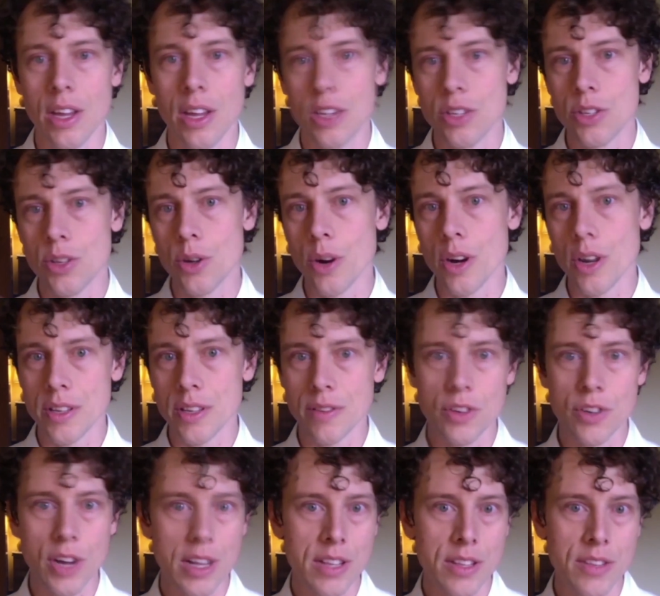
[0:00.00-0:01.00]
stories of
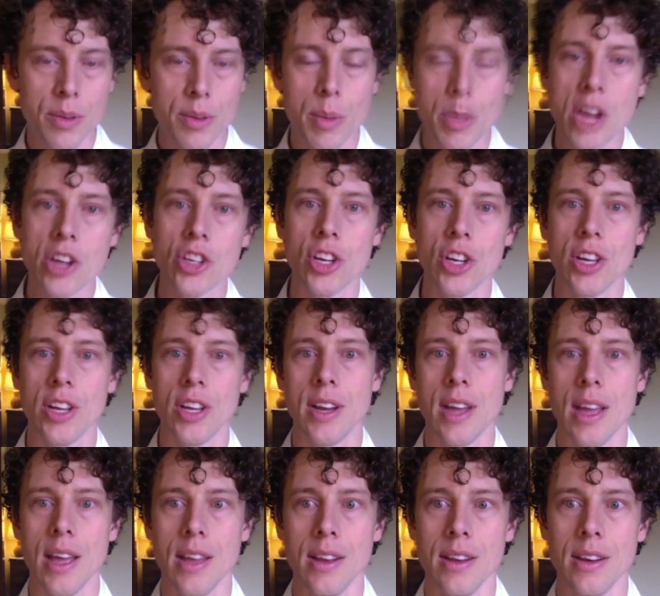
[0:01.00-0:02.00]
transformation
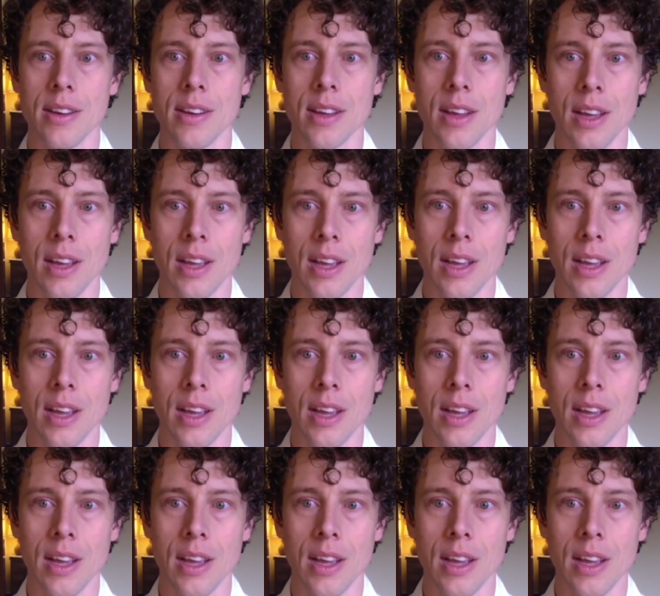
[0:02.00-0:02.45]
and